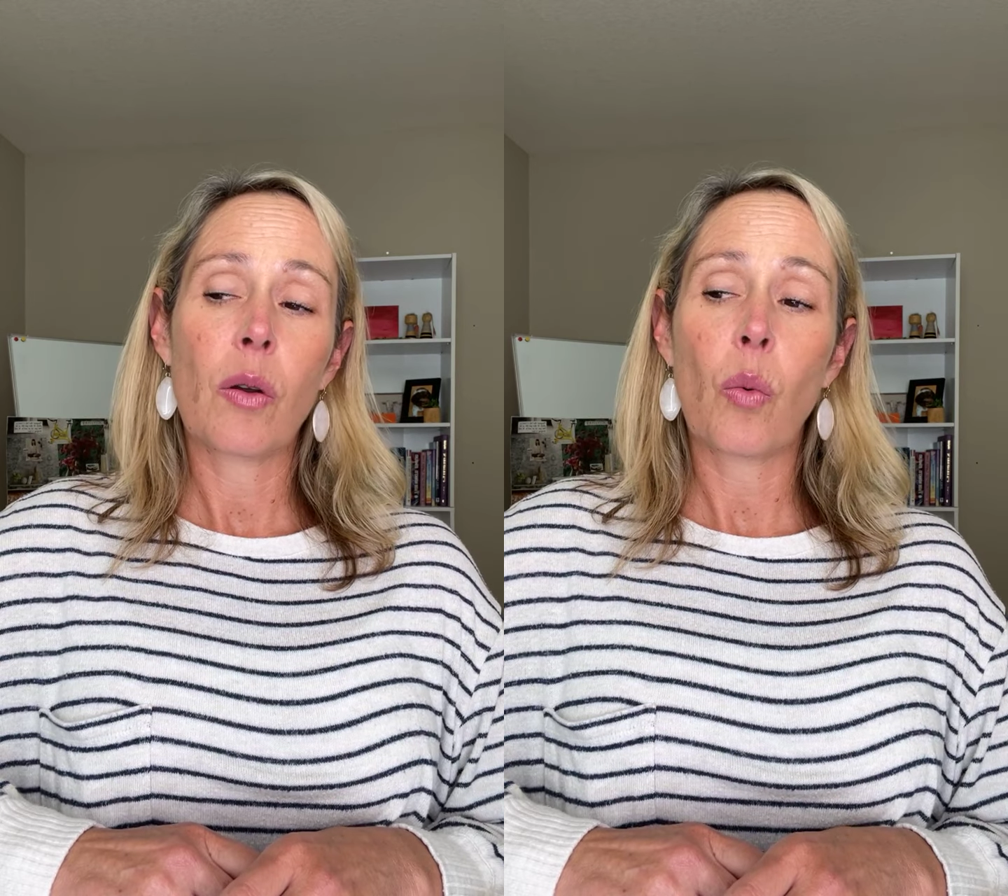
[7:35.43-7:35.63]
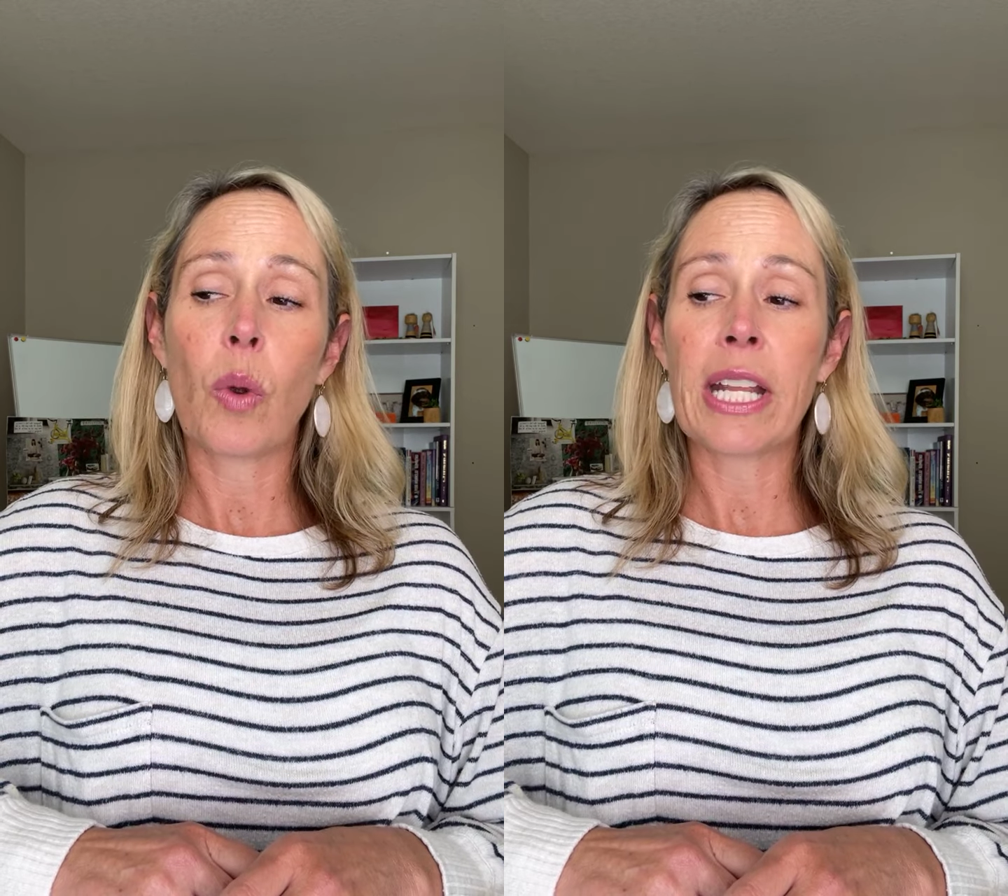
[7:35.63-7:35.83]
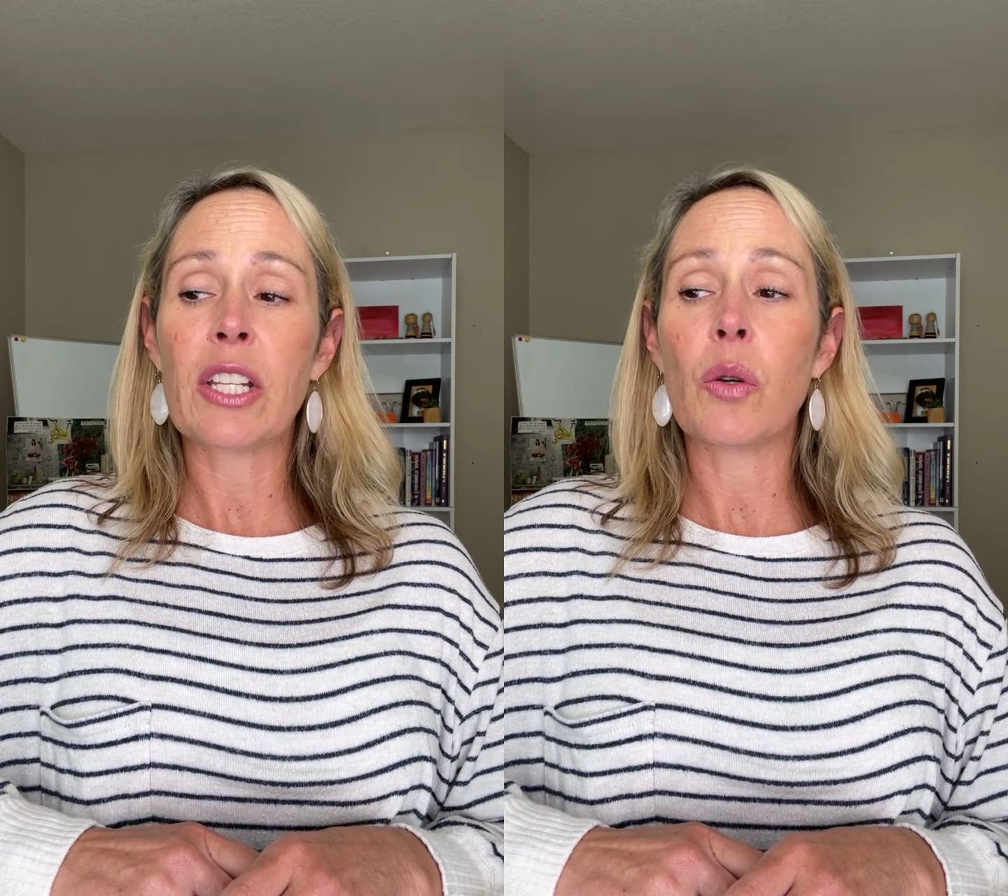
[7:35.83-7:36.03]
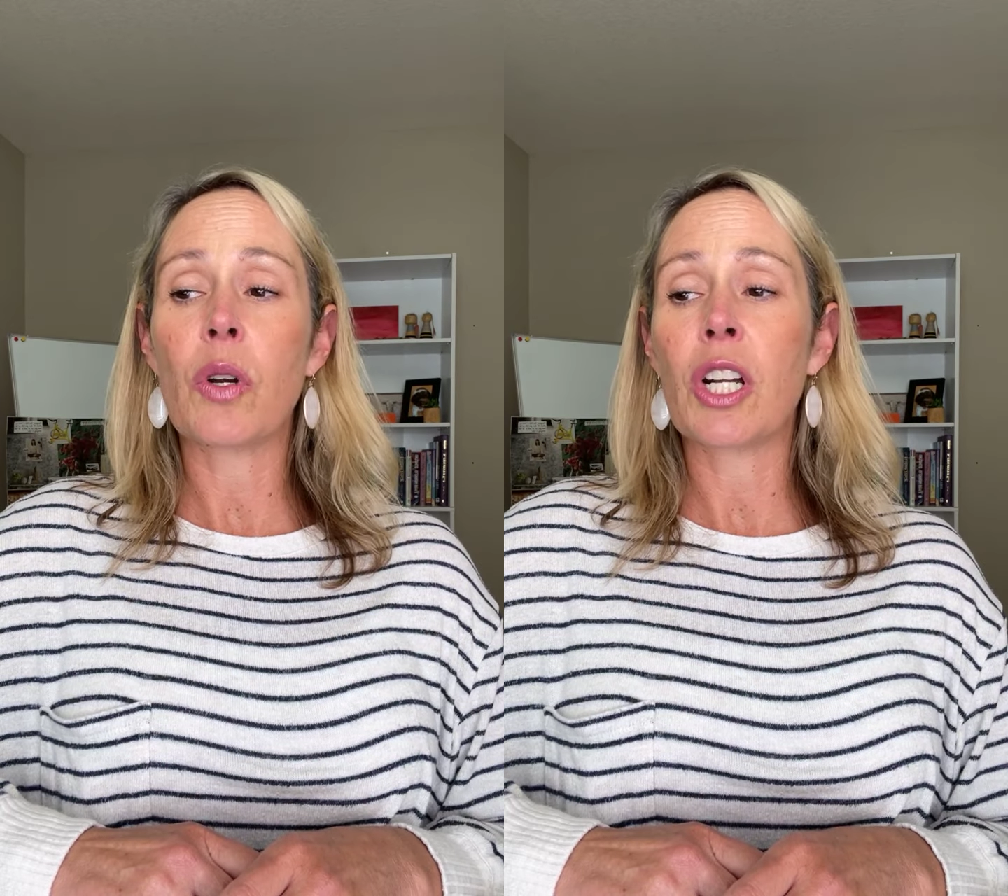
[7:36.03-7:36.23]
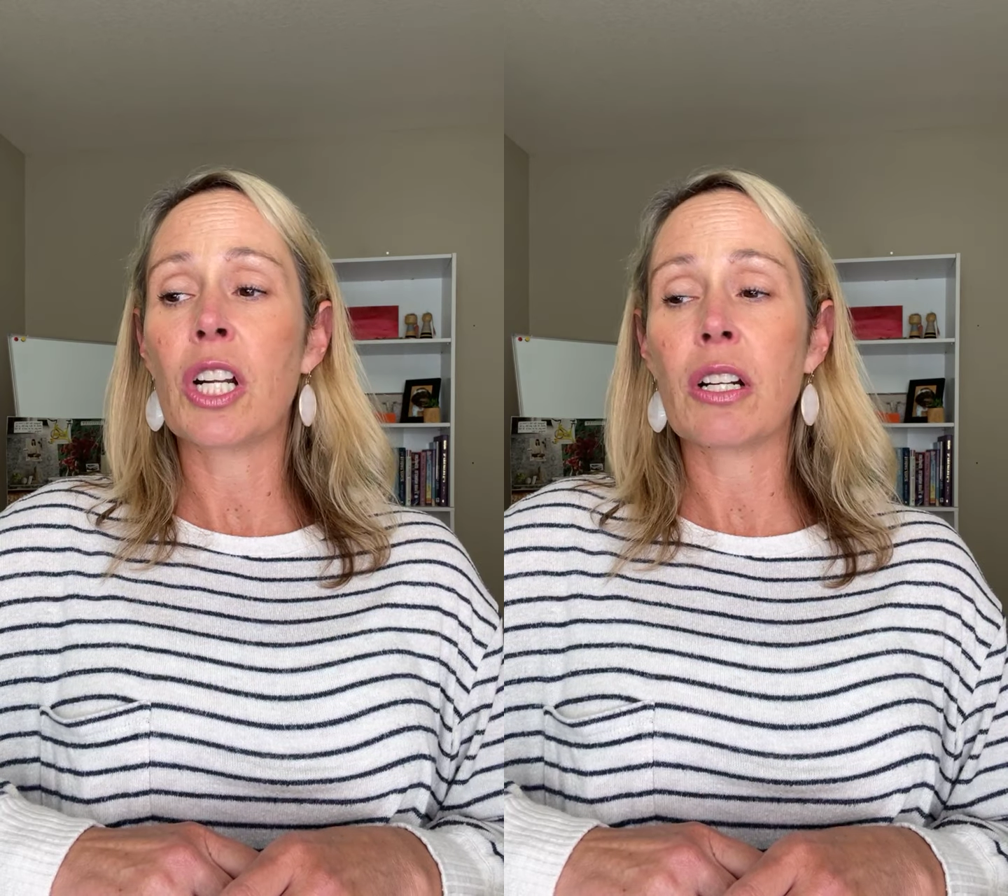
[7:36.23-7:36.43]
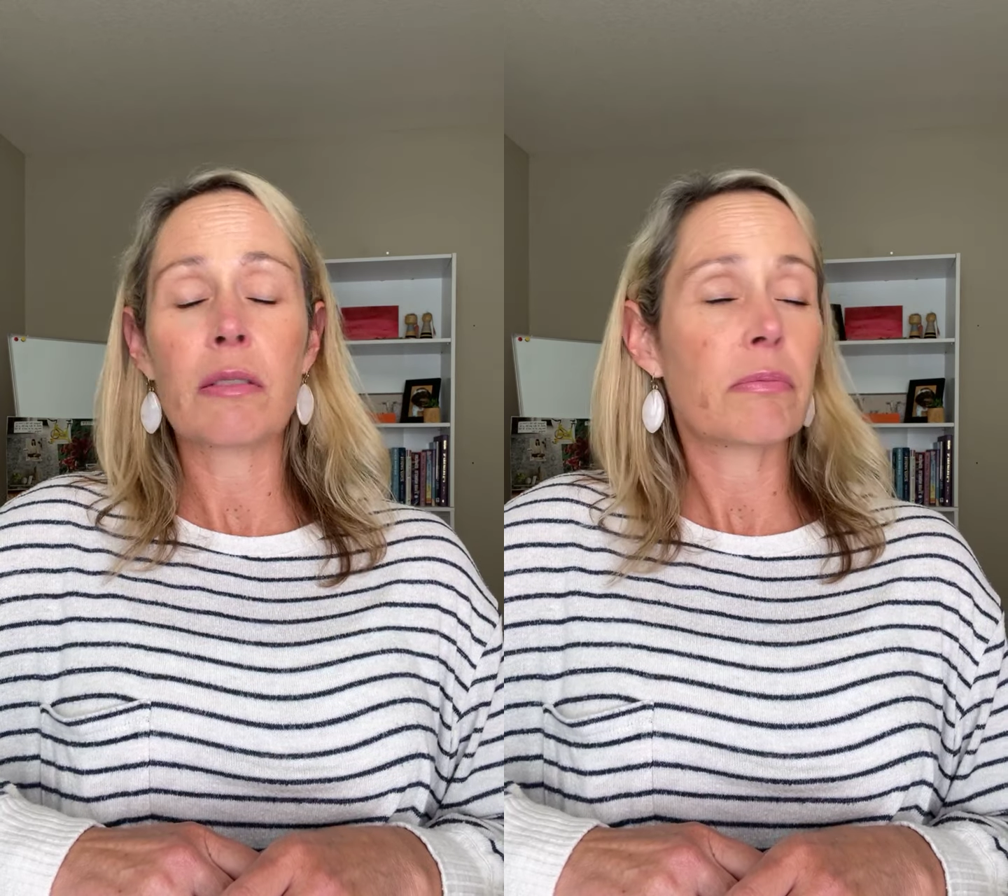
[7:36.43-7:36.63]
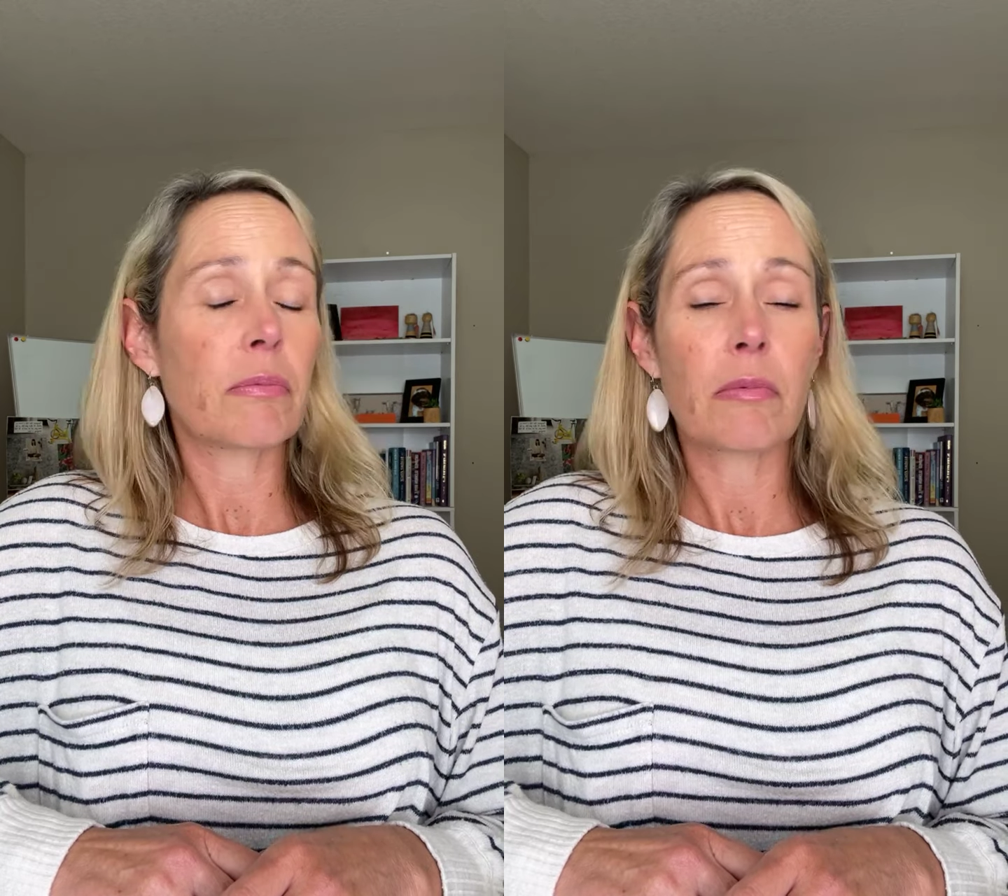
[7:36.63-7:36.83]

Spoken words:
When you were